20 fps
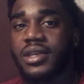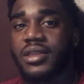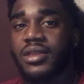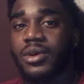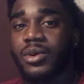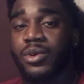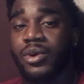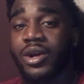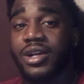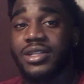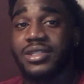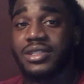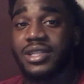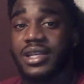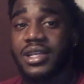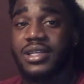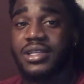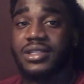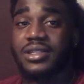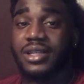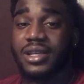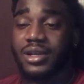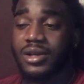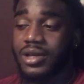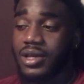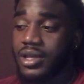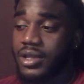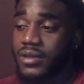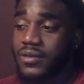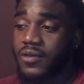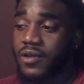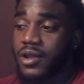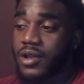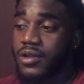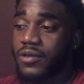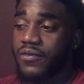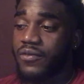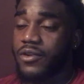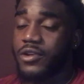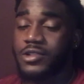The word says in
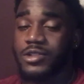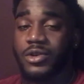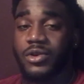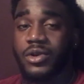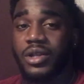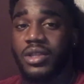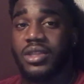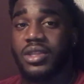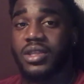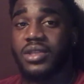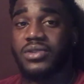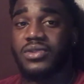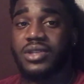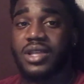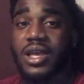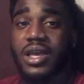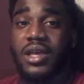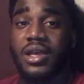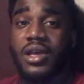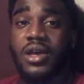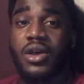1 Corinthians that